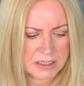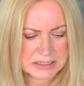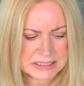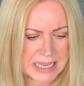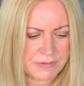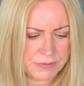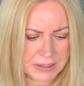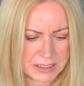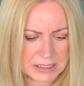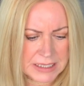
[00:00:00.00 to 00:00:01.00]

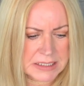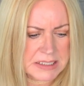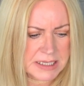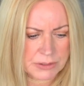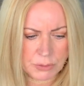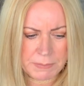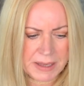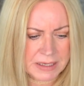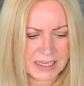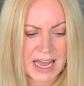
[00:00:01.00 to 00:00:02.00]
definitely, and skin
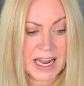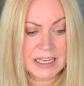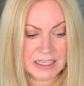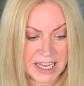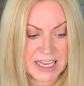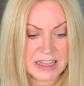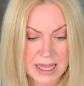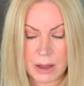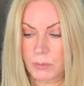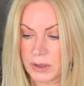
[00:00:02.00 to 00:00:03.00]
repairing. I like
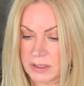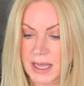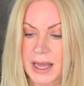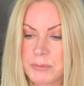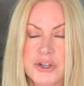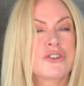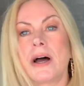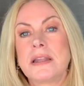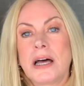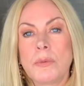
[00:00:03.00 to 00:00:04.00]
that one. I would try
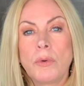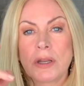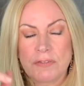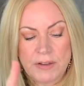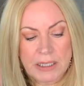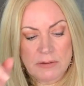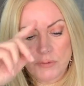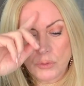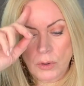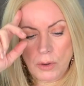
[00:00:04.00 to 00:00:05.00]
that one if any of
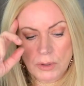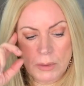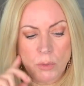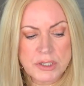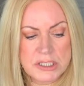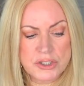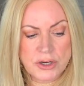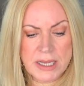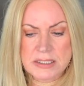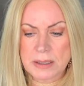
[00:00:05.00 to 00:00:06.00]
you out there want to
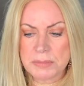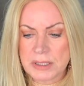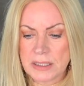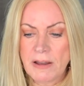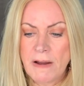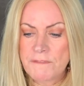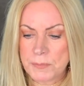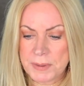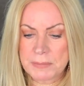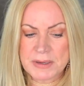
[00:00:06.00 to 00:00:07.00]
try something for
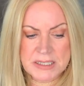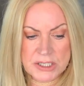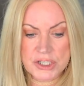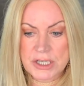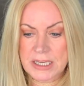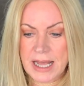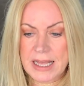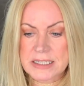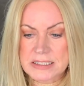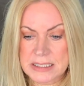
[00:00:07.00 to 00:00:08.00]
pigmentation.
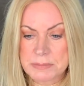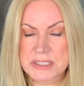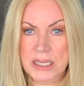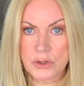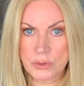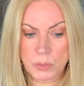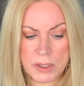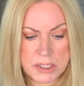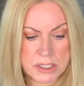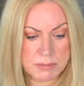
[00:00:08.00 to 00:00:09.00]
That seems a good
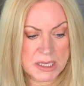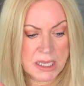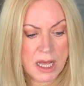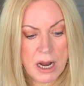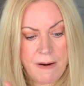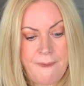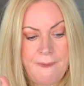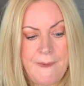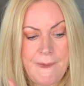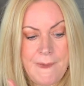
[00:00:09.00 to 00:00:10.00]
one to me.
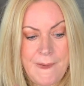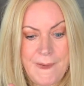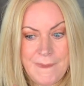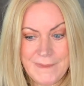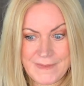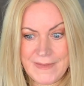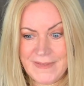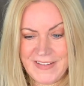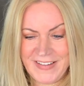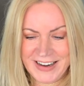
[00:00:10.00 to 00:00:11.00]
Ding,
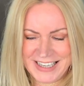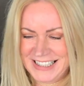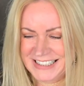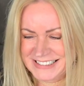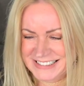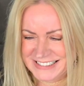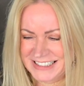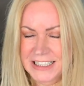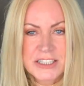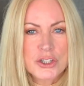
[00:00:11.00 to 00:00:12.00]
ding.
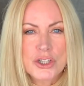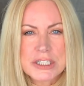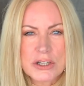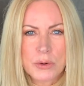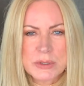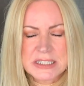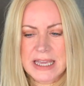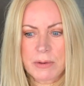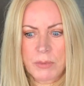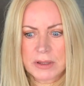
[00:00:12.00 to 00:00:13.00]
It's good to always
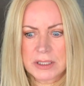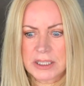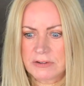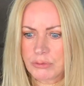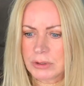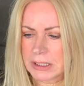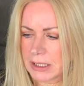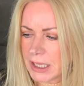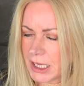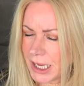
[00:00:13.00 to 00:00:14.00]
get one that you really
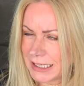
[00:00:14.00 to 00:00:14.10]
like.